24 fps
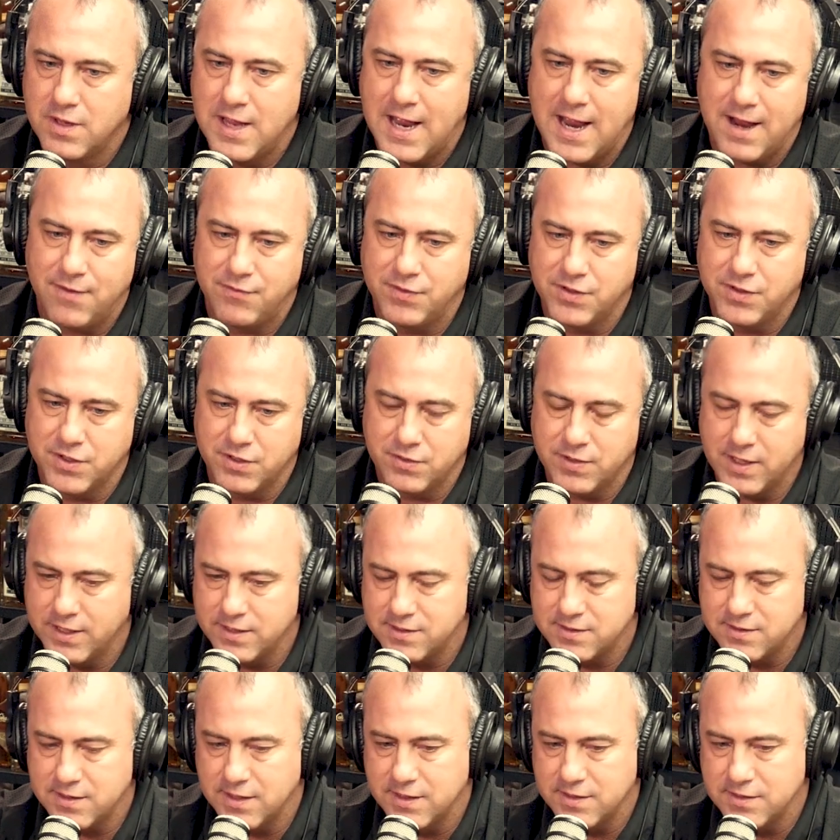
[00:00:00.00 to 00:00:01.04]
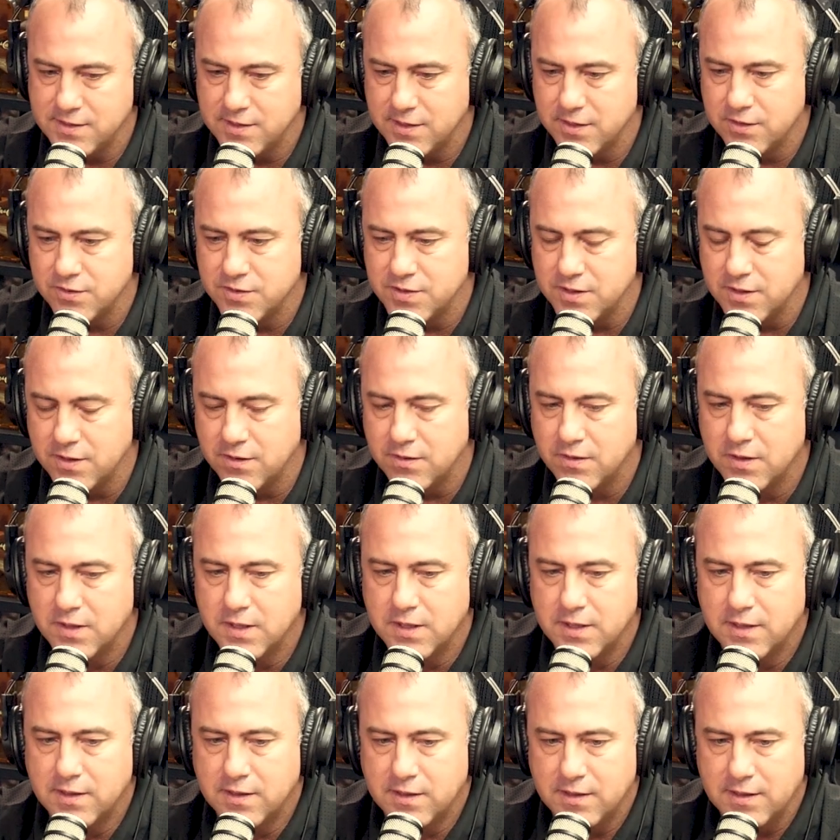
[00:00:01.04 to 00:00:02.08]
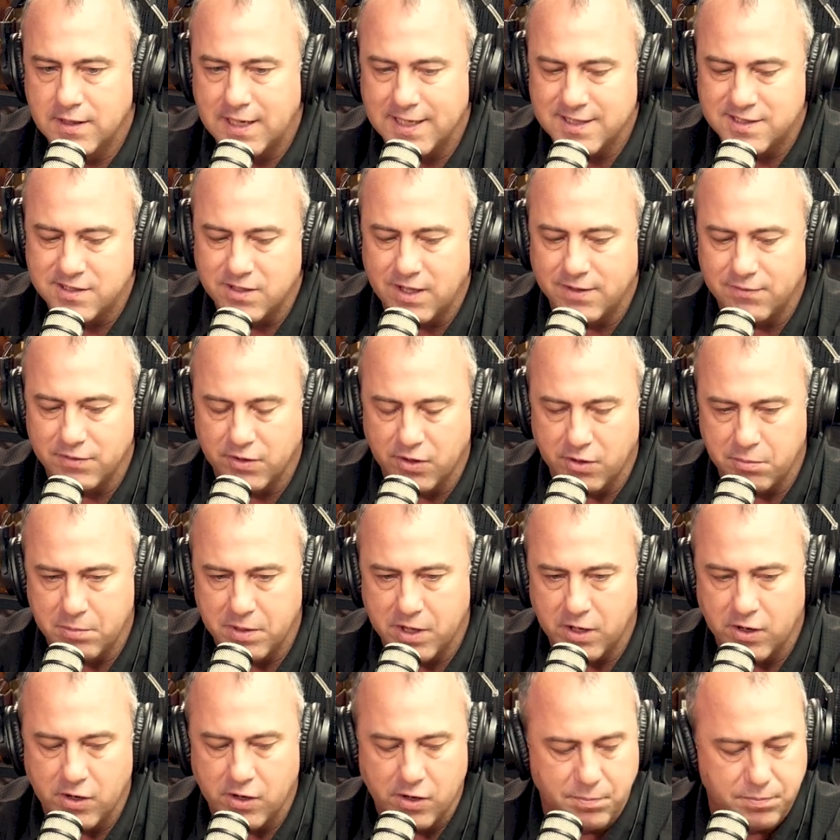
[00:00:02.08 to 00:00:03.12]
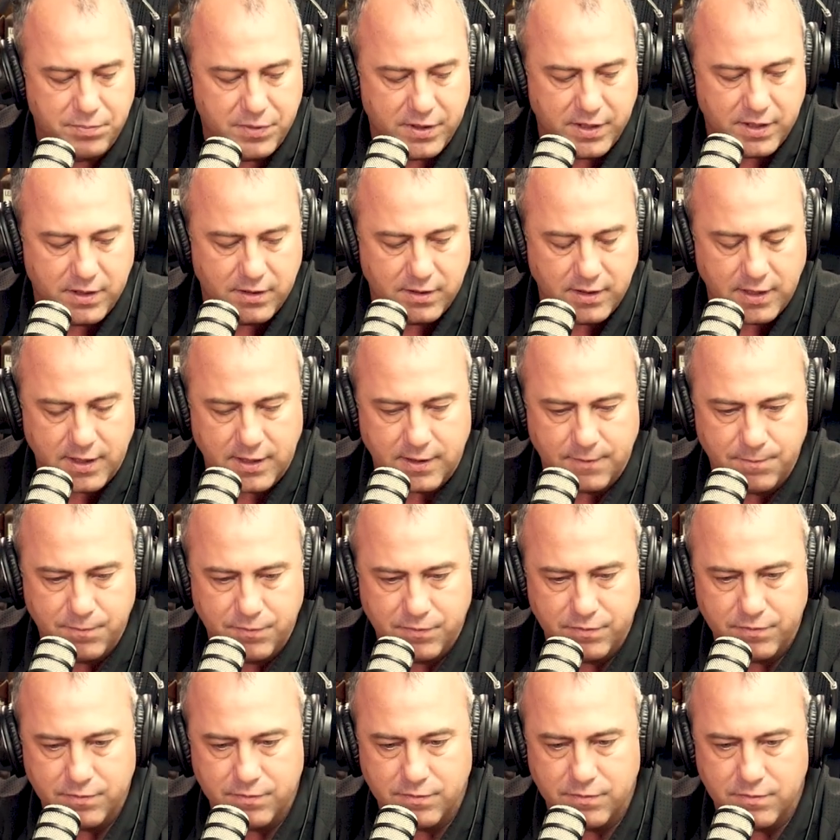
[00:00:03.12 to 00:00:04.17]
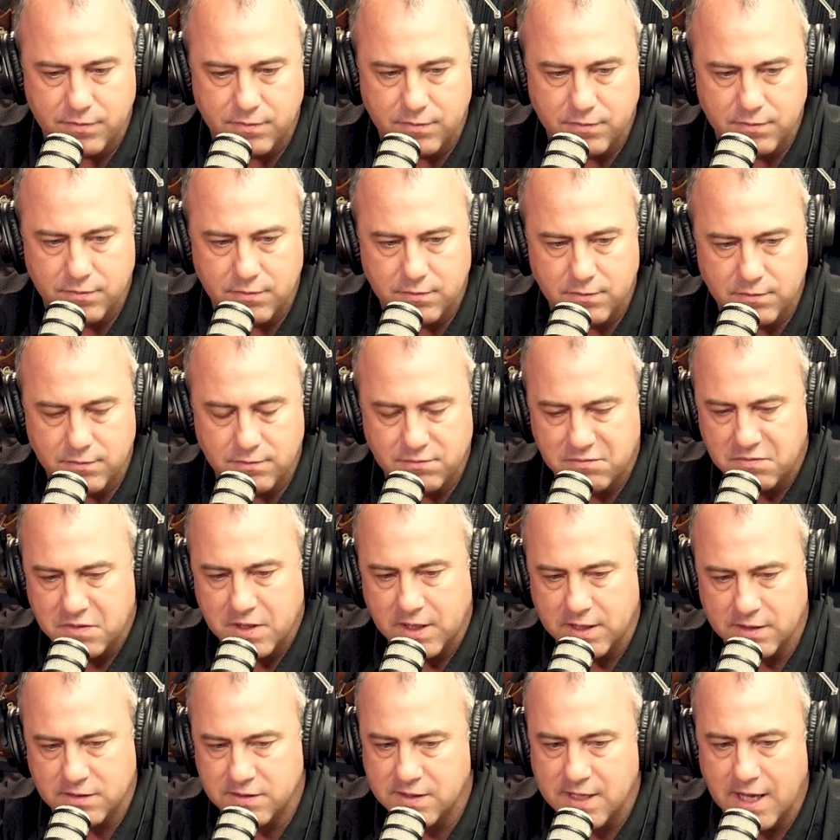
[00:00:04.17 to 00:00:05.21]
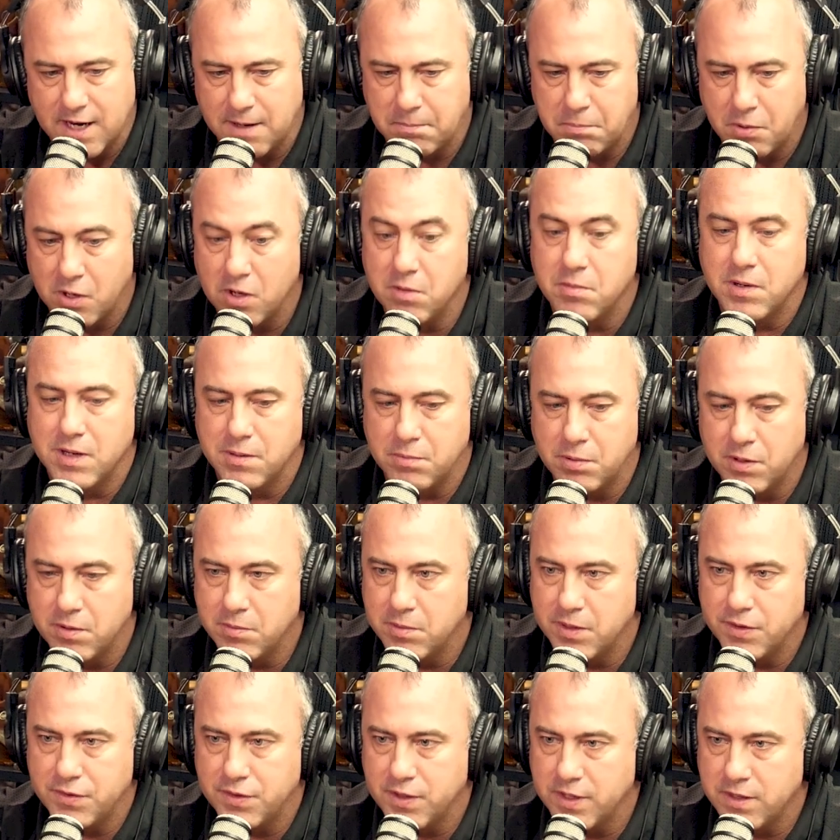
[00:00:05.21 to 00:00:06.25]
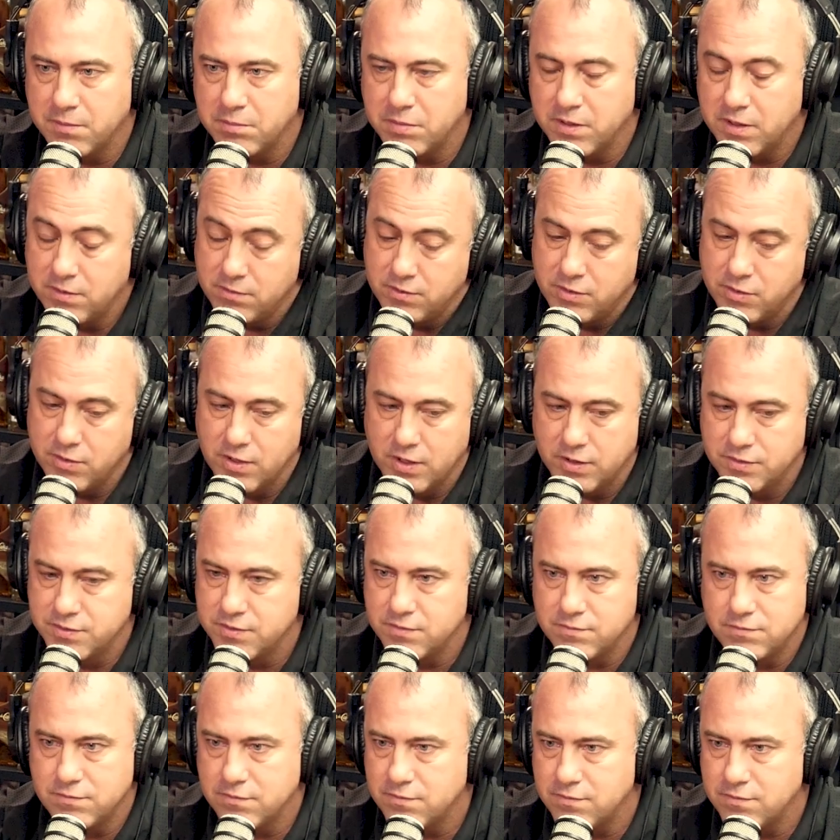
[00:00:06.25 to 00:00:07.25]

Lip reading: have in the United States, so I still have a little bit of hope that, that it's not a permanent thing, but who knows?